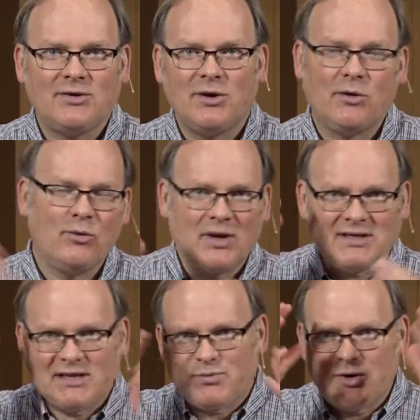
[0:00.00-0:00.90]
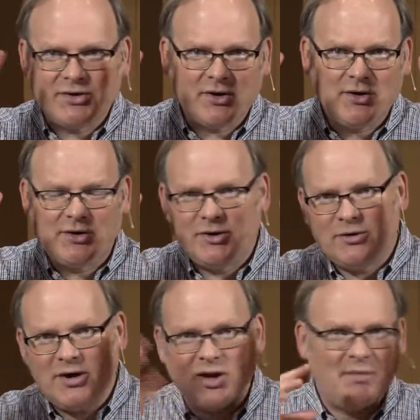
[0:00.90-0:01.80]
what's this person going to do?
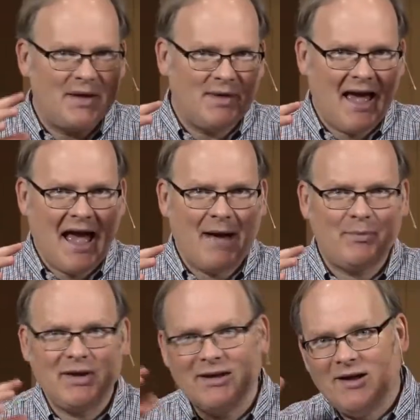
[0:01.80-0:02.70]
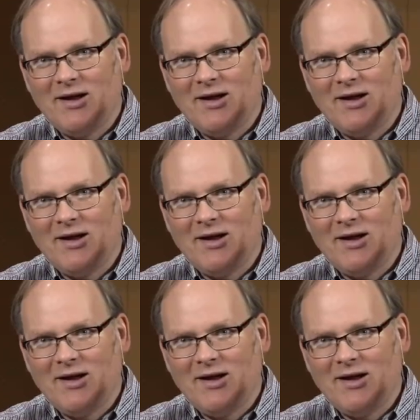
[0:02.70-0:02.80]
Are they going to make me happy?